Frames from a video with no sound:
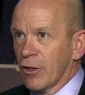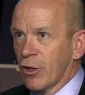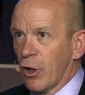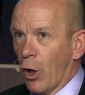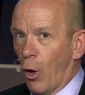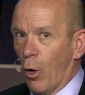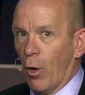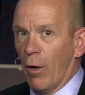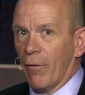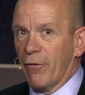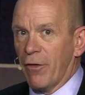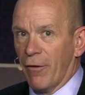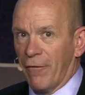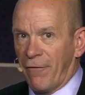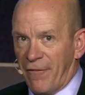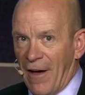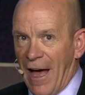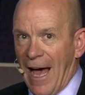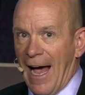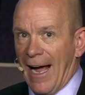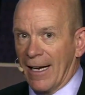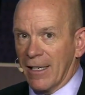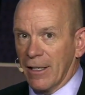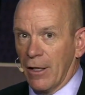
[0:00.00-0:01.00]
go of the
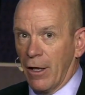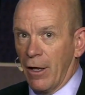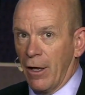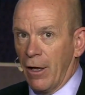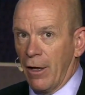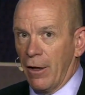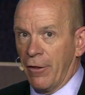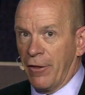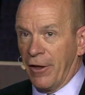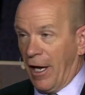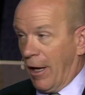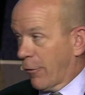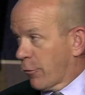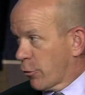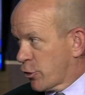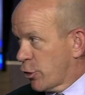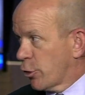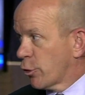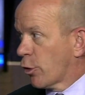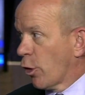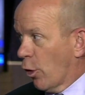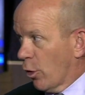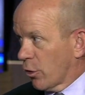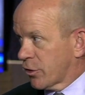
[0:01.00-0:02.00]
fact the other
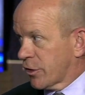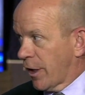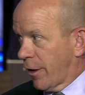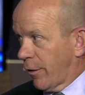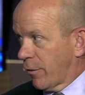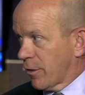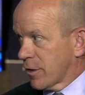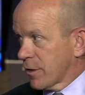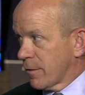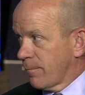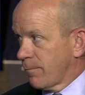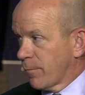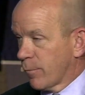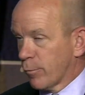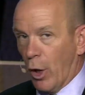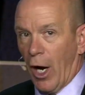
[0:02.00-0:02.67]
two goaltenders,